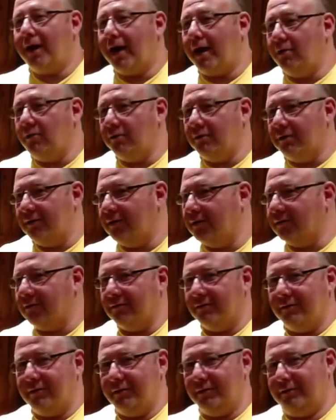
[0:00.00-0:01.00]
I would
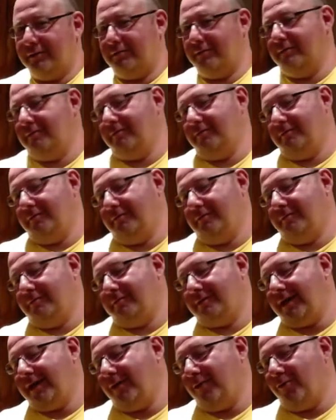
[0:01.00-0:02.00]
literally
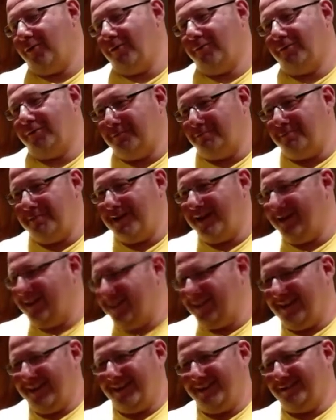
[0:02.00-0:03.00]
take off as many
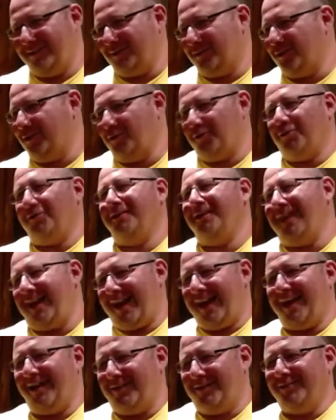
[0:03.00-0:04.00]
days as you're
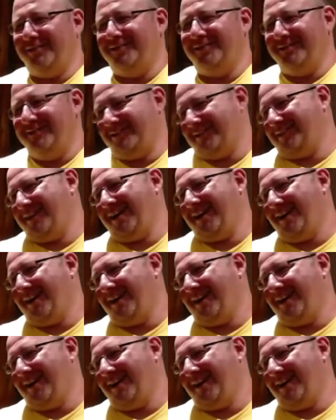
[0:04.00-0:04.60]
allowed and stay